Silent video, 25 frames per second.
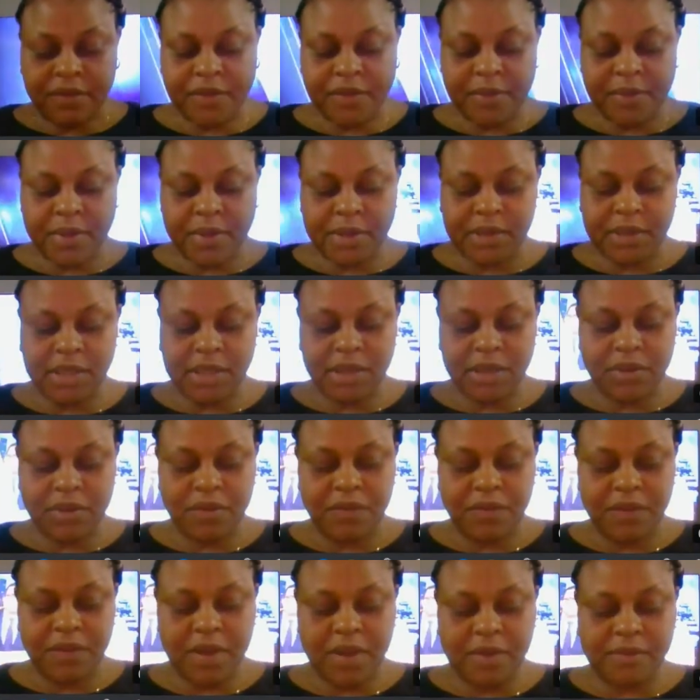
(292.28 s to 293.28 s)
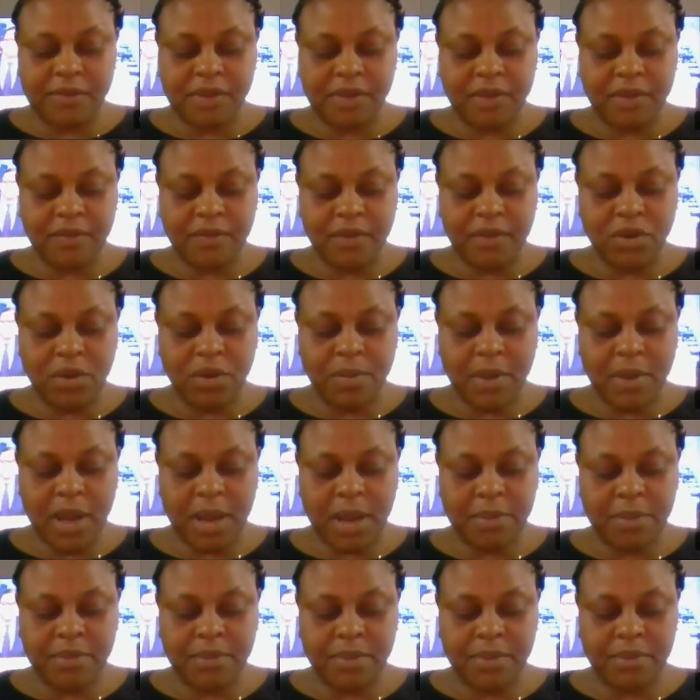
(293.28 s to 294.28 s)
Pharmaceutical firms develop
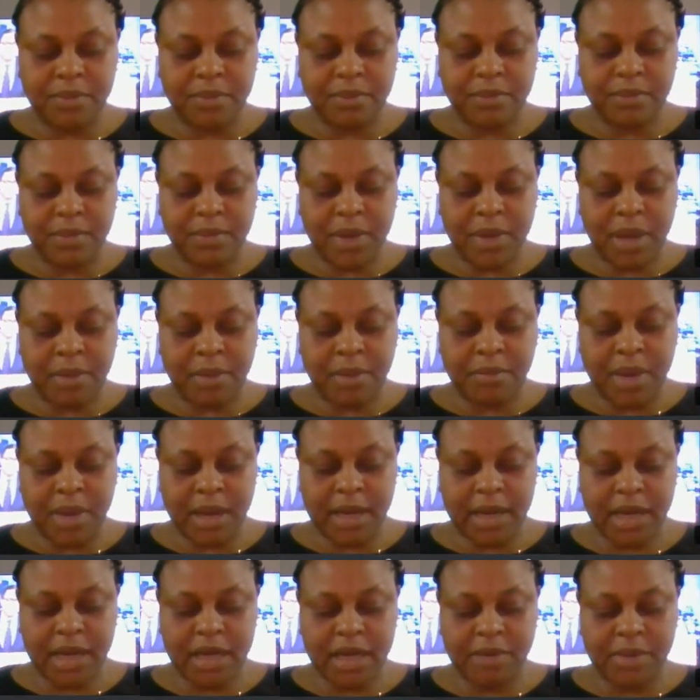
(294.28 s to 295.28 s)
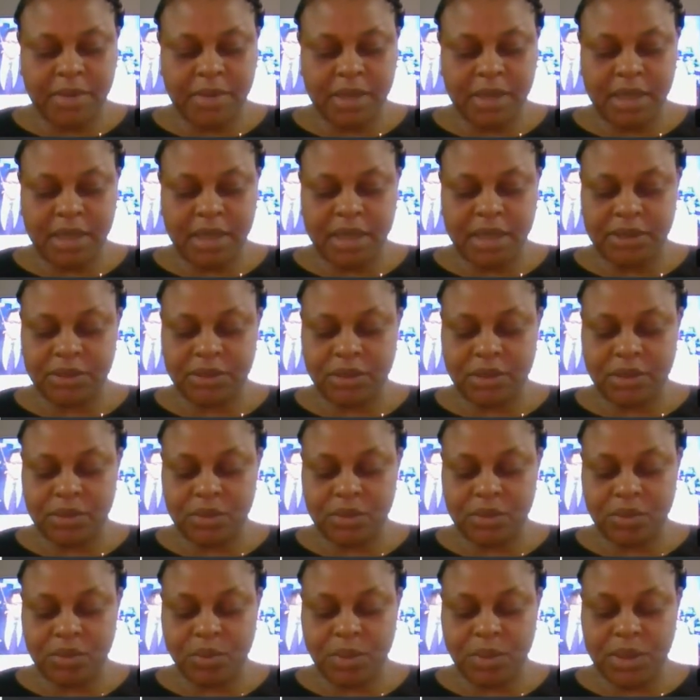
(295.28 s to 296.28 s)
and market
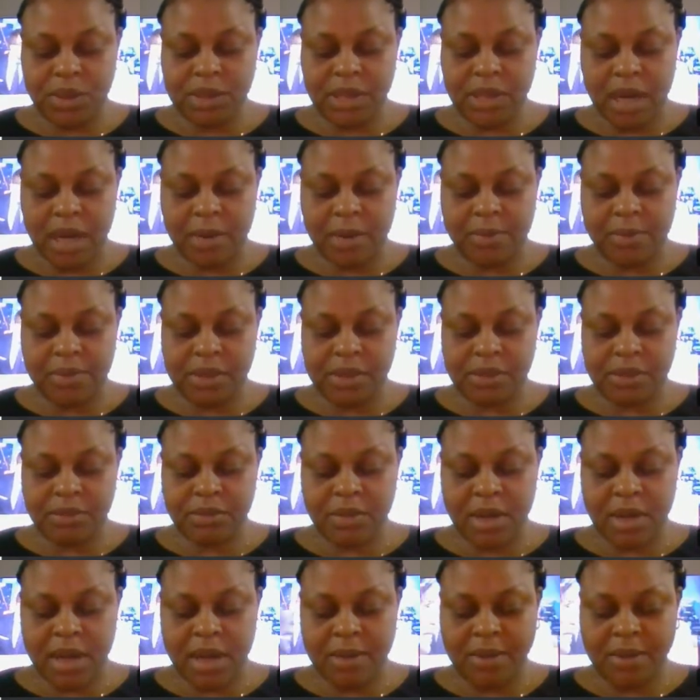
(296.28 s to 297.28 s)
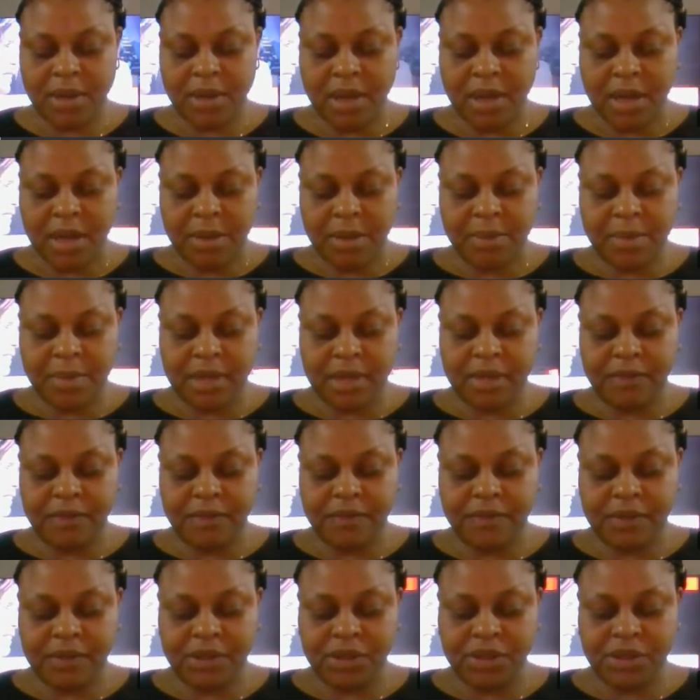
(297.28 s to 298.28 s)
medications which are prescribed by the
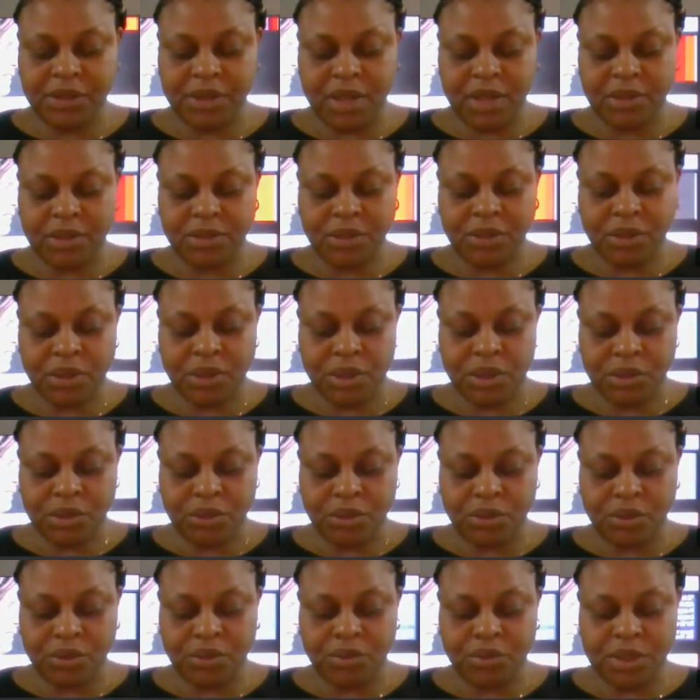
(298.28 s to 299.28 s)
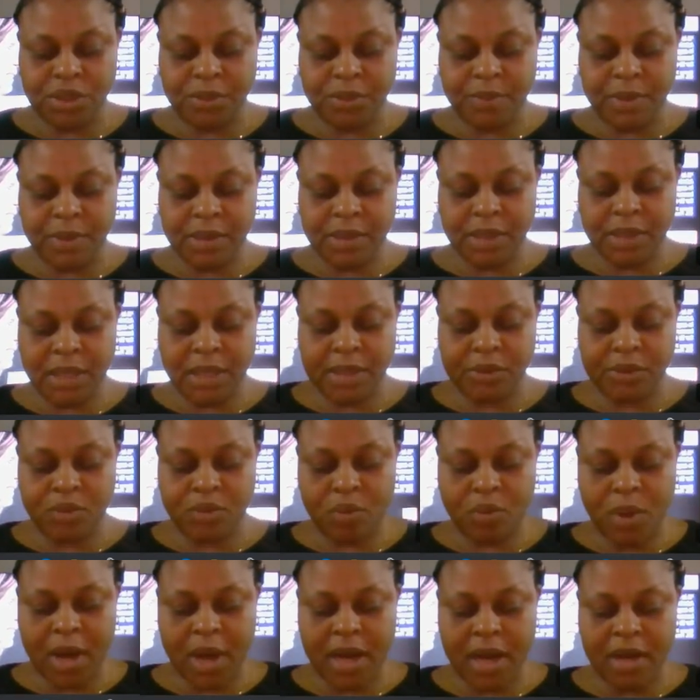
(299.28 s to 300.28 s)
physicians to treat patients,
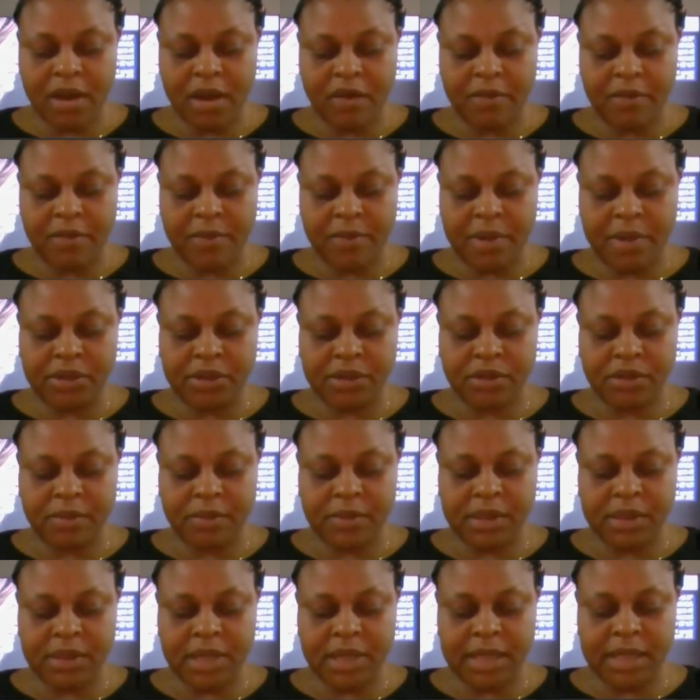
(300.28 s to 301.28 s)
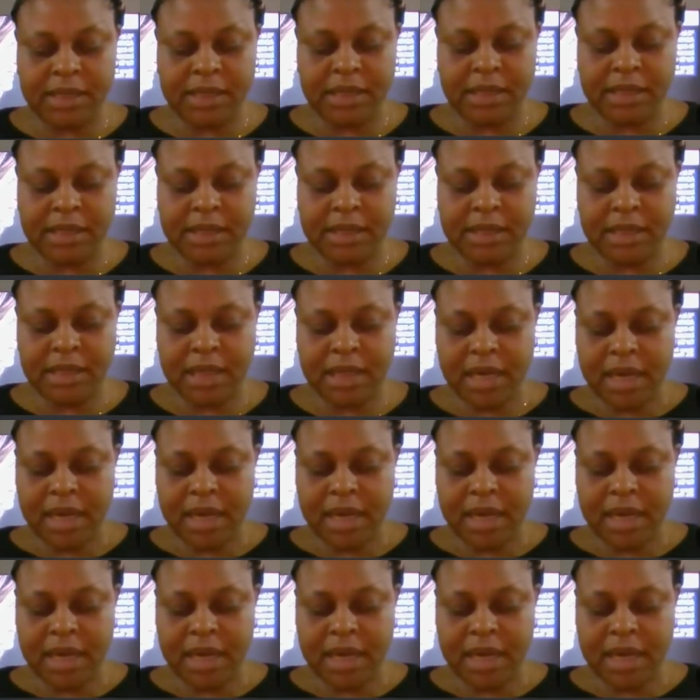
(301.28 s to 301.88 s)
while government subsidizes